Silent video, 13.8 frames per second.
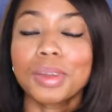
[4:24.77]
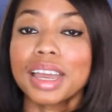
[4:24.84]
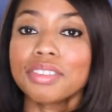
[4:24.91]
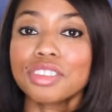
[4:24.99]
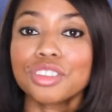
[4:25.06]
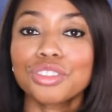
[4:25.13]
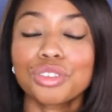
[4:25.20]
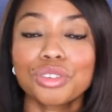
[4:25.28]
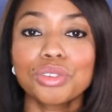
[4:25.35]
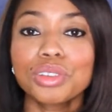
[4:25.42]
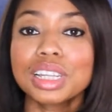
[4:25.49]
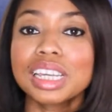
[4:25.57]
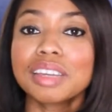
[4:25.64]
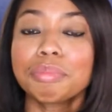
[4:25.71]
We have to
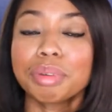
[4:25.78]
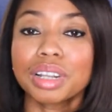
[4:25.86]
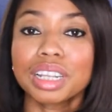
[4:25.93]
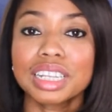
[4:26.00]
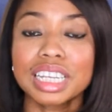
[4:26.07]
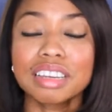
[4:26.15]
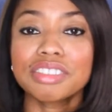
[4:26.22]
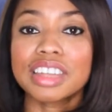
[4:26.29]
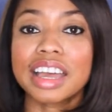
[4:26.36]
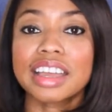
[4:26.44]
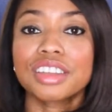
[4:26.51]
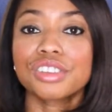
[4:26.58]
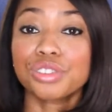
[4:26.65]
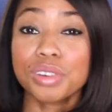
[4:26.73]
truly believe
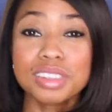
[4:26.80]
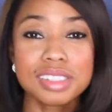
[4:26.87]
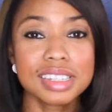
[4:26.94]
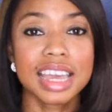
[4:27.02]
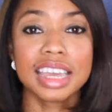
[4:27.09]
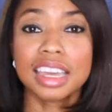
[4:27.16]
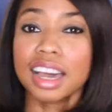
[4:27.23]
that and trust that.